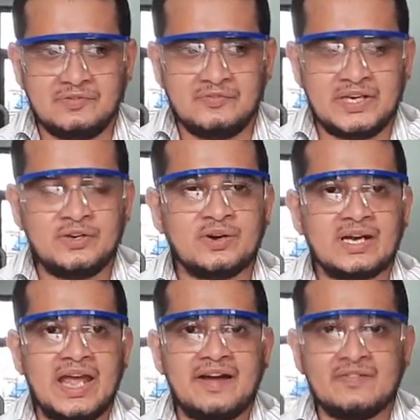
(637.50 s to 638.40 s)
we
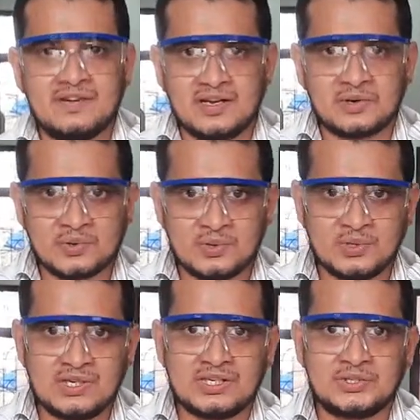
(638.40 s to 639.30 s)
don't have a
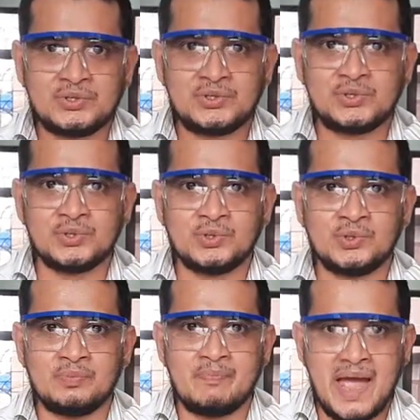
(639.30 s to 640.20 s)
rule
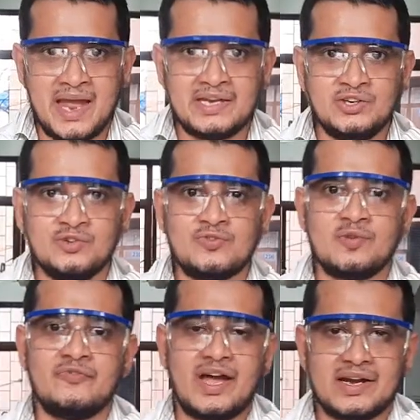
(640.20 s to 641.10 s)
to ban you
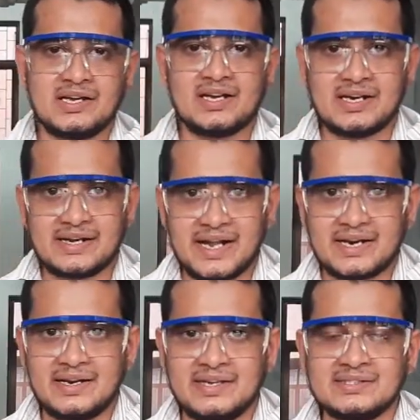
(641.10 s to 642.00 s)
from wearing a
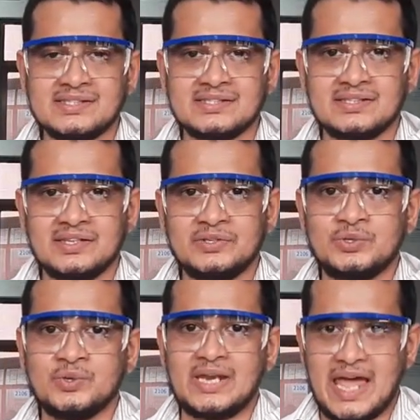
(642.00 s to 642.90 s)
contact lens
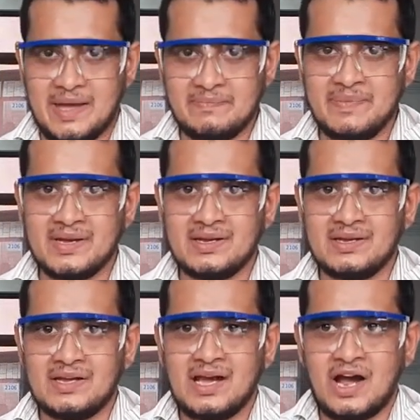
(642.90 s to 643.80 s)
to a lab.
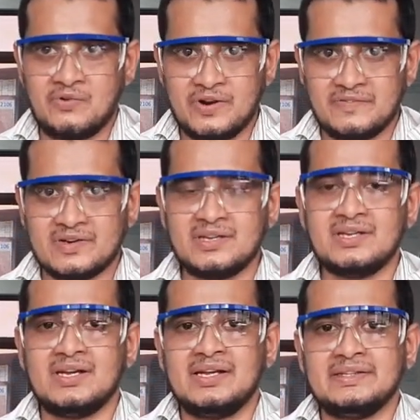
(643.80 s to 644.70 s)
However,
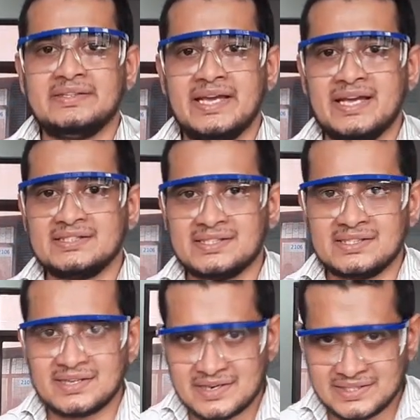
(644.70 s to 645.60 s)
there is
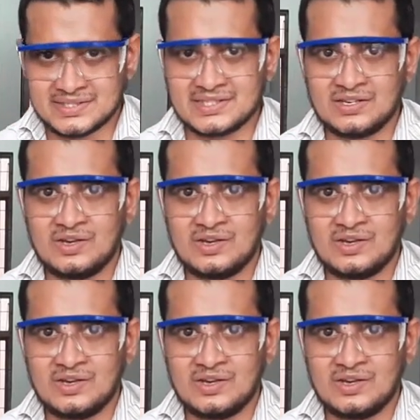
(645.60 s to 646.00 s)
a risk